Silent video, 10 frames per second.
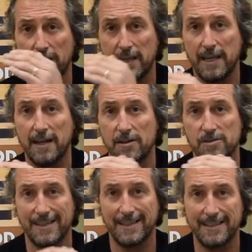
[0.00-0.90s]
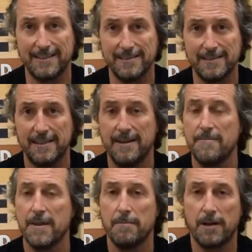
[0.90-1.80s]
the kilos to litres,
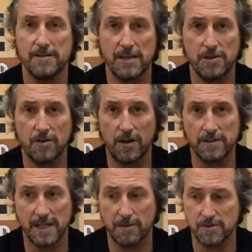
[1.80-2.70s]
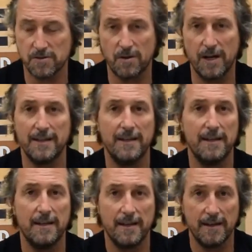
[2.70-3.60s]
because as you guys know on site,
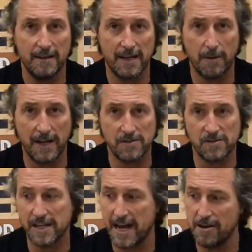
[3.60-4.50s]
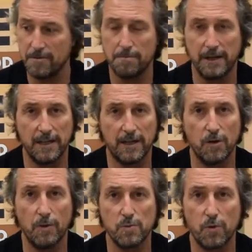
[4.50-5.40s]
no one has a scale, but you can
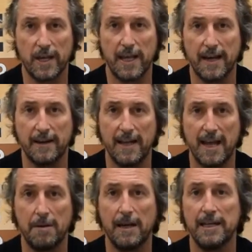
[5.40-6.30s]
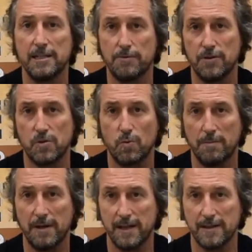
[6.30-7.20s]
always work out how many litres per square
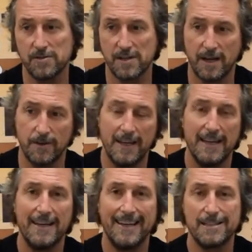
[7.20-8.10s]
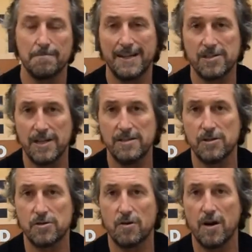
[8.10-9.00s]
metre. And so it's much easier
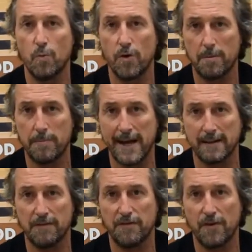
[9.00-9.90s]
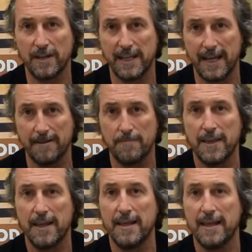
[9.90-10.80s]
to try and work back to find out
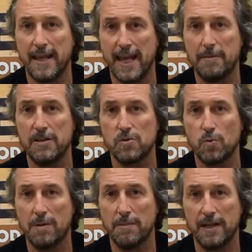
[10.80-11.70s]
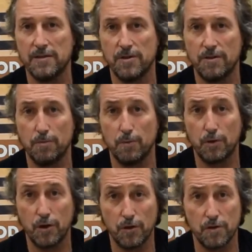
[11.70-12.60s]
how many square metres you will
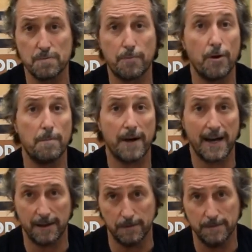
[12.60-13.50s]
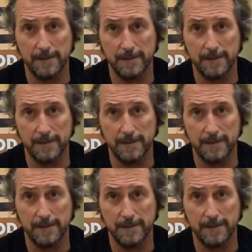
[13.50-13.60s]
use per pail.